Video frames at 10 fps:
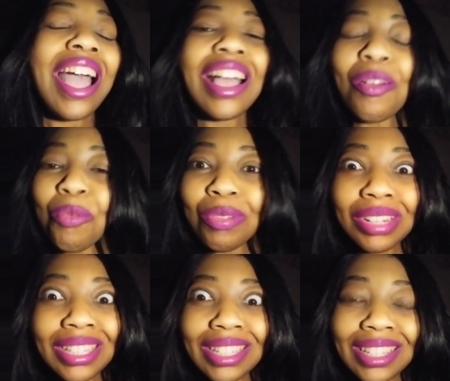I
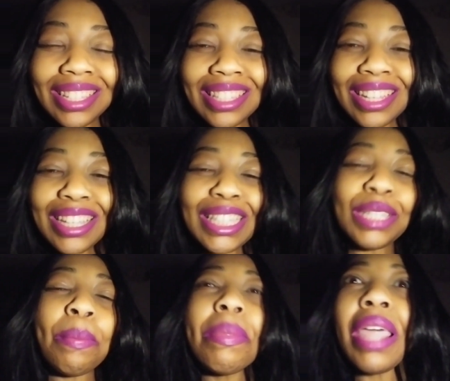wanted to discuss
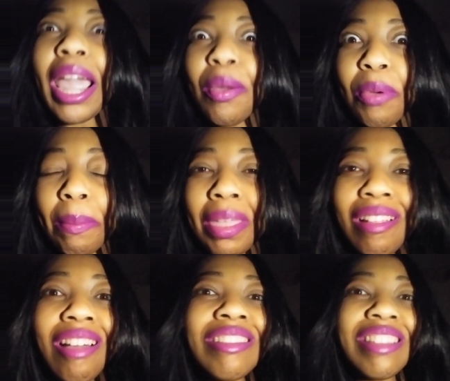black
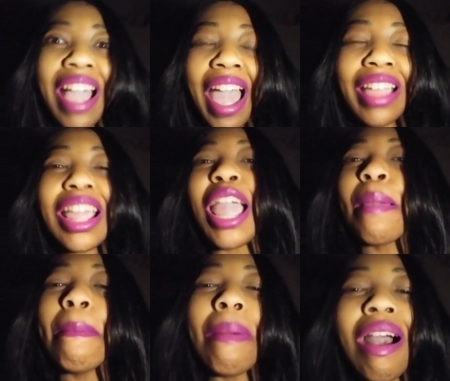women are not
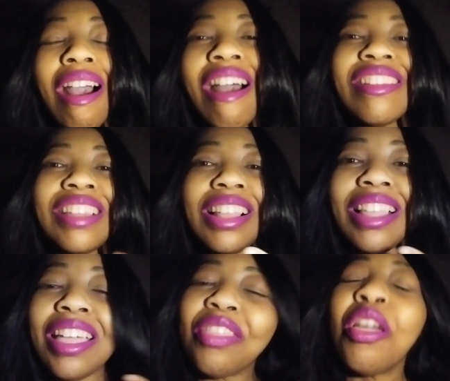a
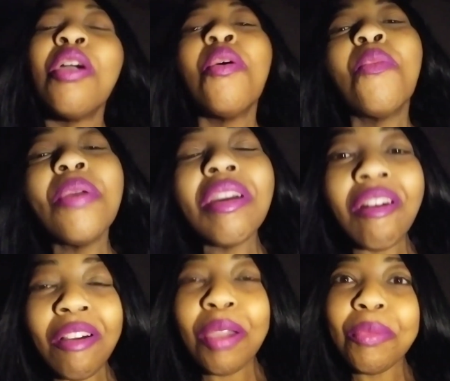monolith. We
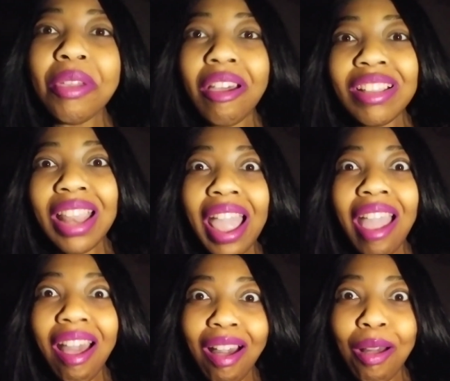are
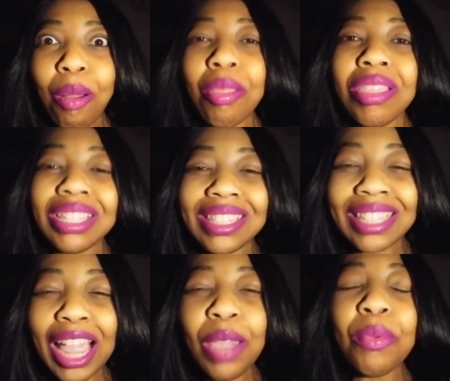not all the
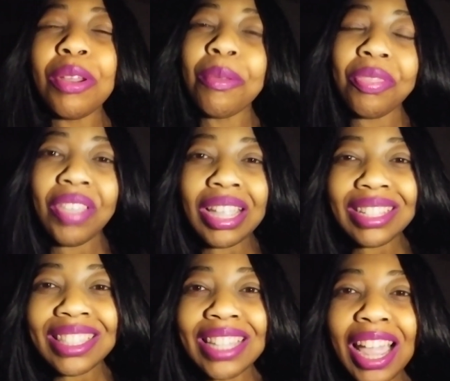same. We don't think
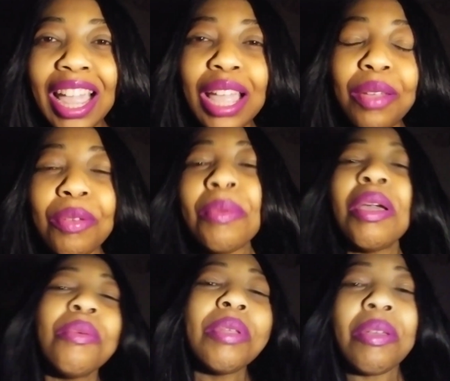the same.
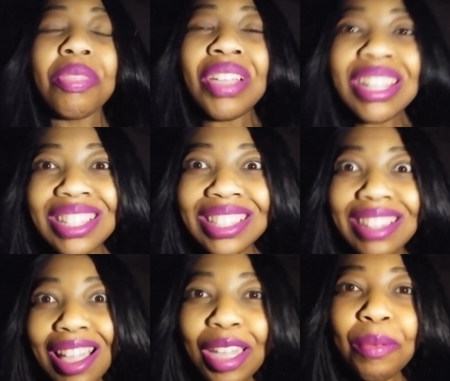We don't think the
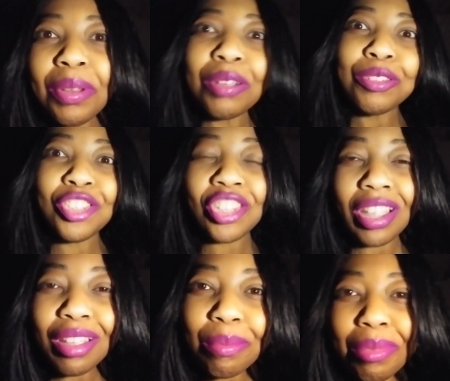same. We don't
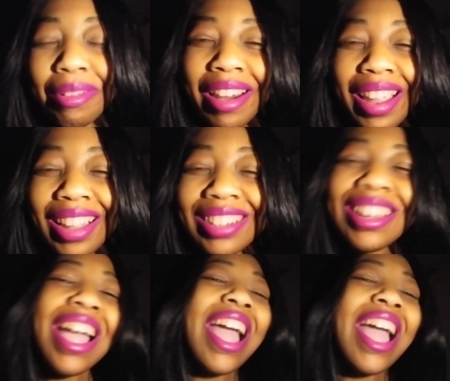share a brain.